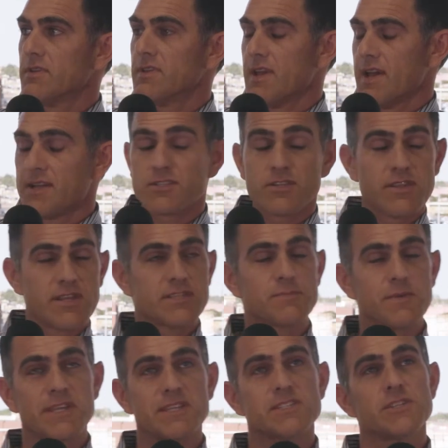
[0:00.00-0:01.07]
Yeah, so that's
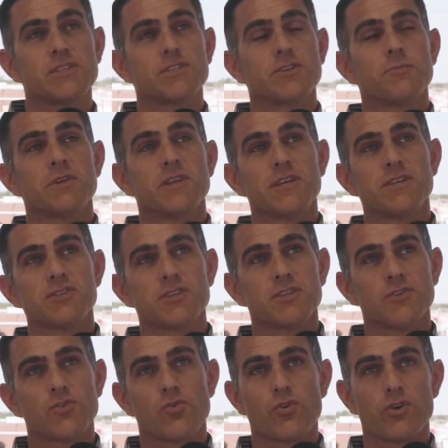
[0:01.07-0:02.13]
speaking to the
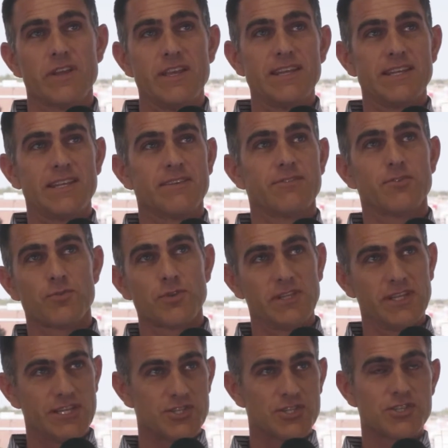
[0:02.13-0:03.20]
termination or ending of the
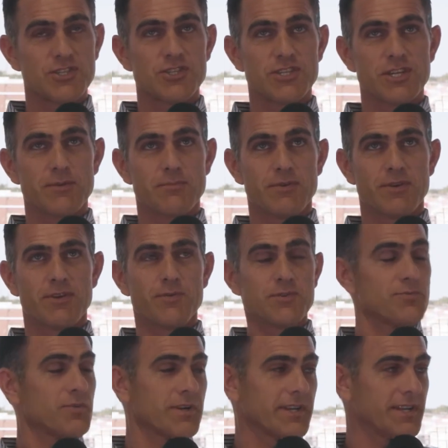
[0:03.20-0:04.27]
relationship,
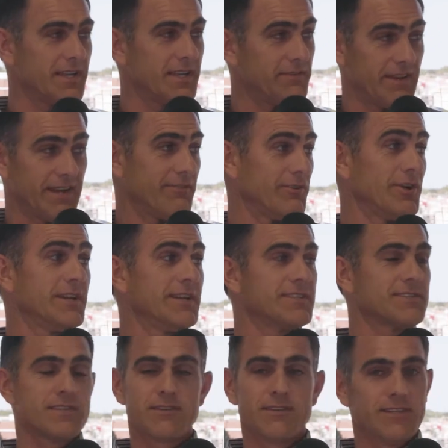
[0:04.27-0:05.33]
which we're going to, if it ever
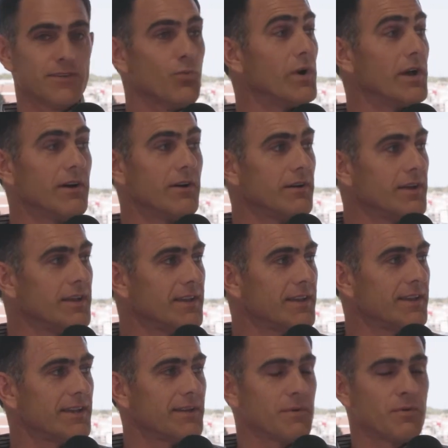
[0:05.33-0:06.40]
ends, it'll end well.
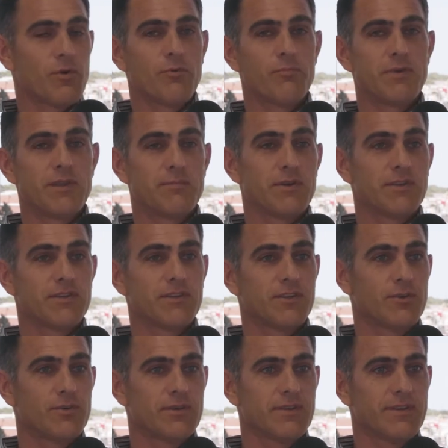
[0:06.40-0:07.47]
It won't be. But, in
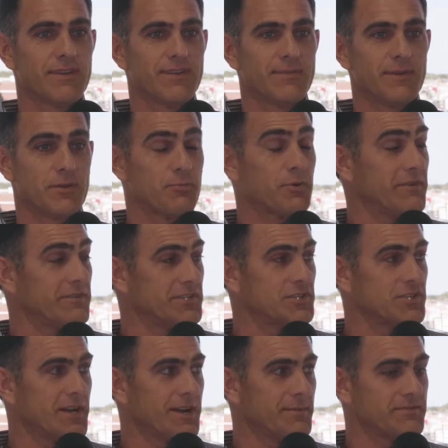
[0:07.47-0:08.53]
your previous
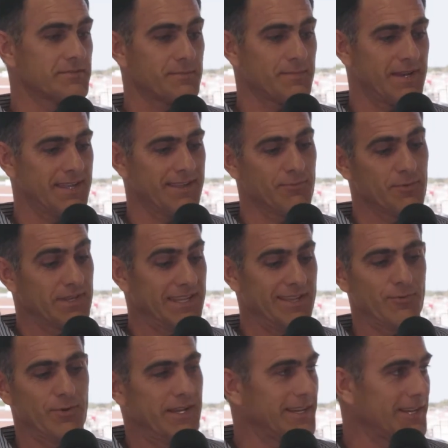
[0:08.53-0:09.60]
job, if somebody would
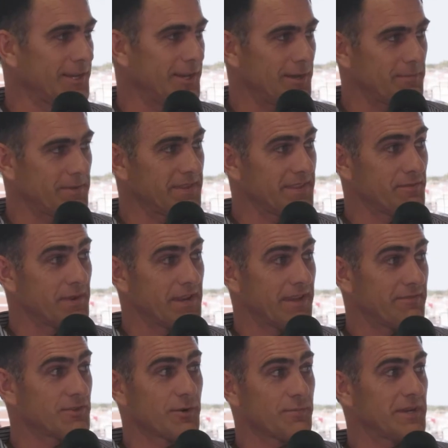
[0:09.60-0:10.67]
get written up and then they'd
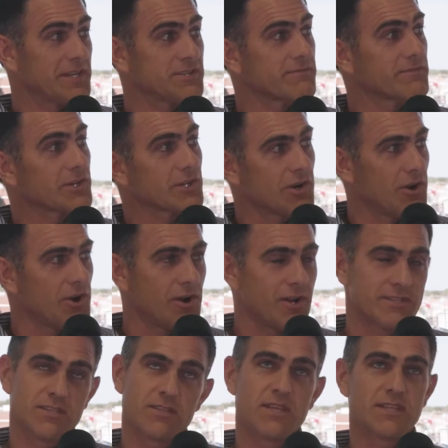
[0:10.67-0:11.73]
have termination for
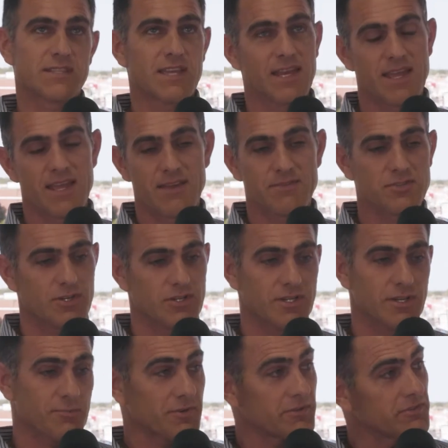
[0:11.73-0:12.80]
cause, and that's got to have a certain
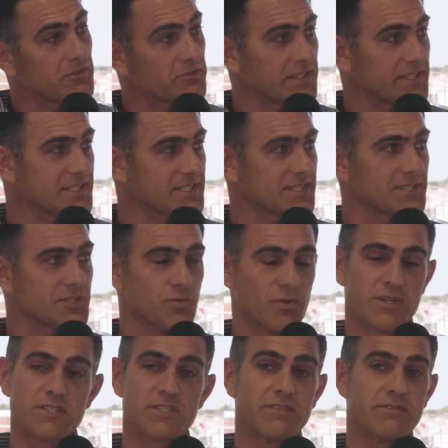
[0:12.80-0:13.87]
number of offenses to
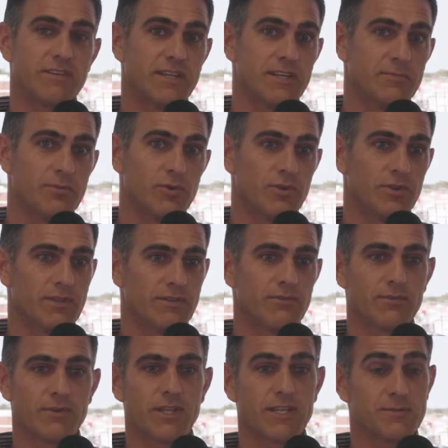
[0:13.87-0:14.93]
where it's defendable,
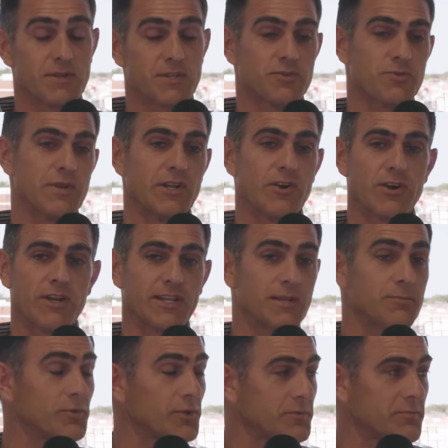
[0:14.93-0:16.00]
especially regarding
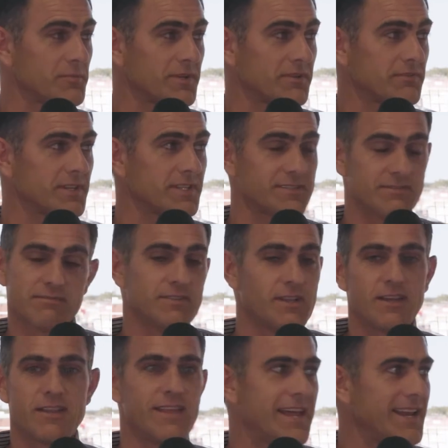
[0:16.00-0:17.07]
unemployment benefits.
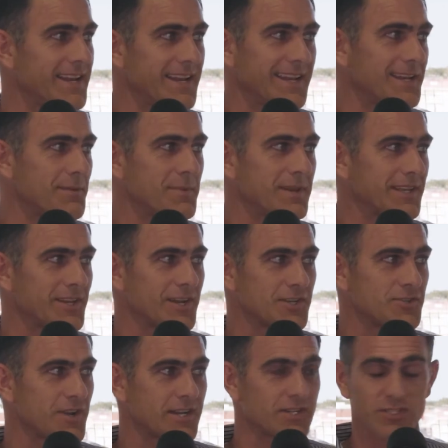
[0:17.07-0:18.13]
None of that in an independent
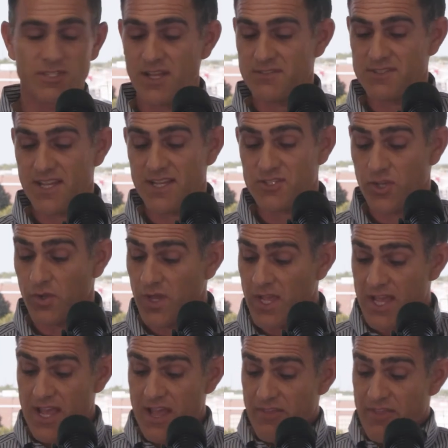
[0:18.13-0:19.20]
contractor lifestyle. So
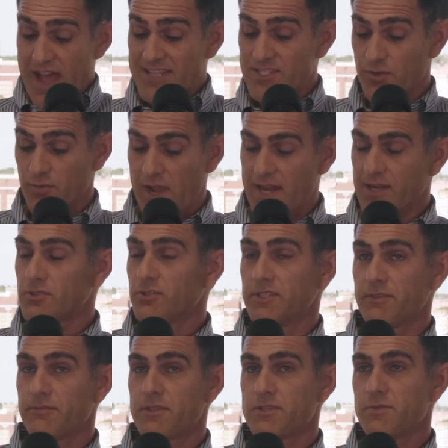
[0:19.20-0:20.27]
that's a radical
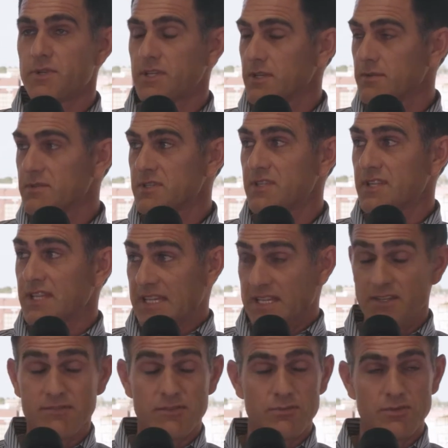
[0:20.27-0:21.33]
difference when it comes to the
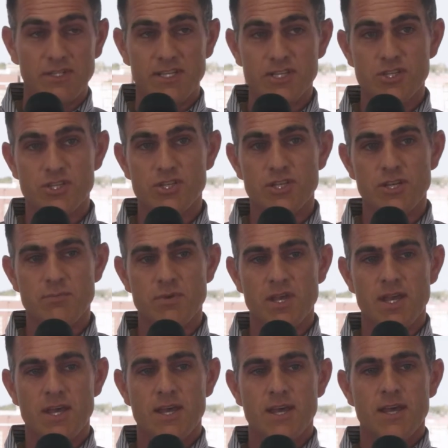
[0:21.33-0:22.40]
end of the relationship.
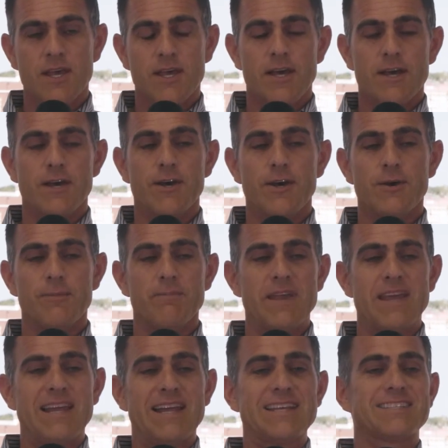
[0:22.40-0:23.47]

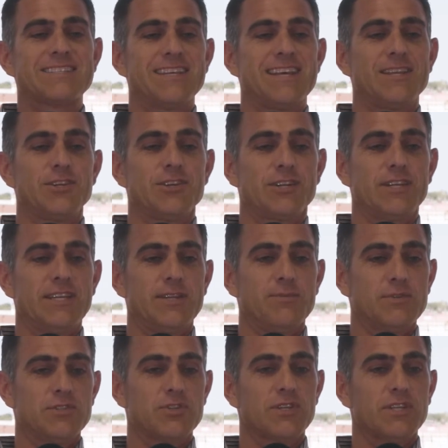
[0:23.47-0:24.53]
And I said you're going to eat
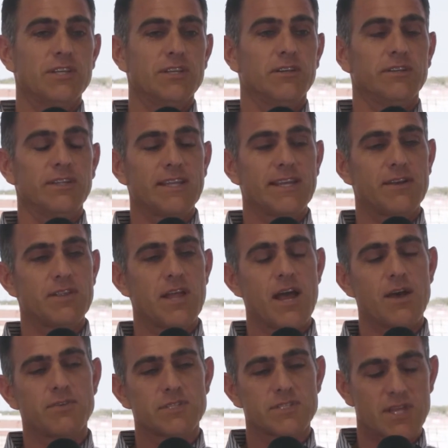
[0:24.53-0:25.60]
what you kill. And
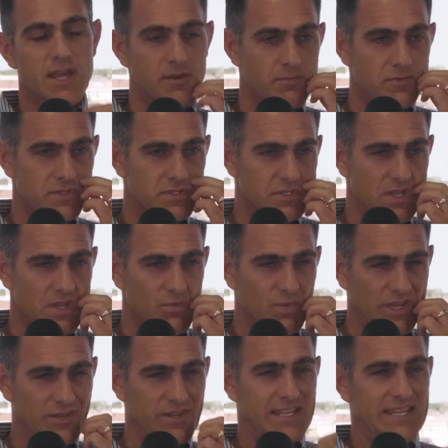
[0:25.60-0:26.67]

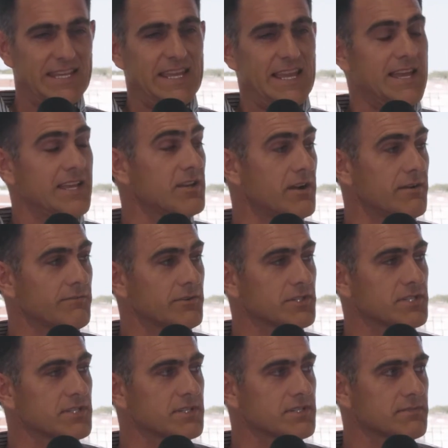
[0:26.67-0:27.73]
we go to the NAI
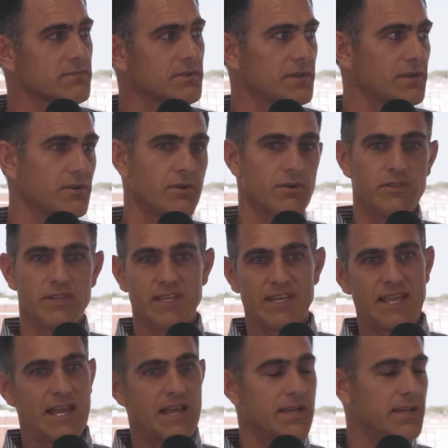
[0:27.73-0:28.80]
conferences, and all the
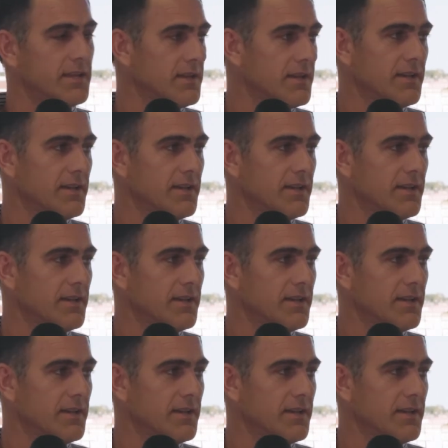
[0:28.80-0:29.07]
NAI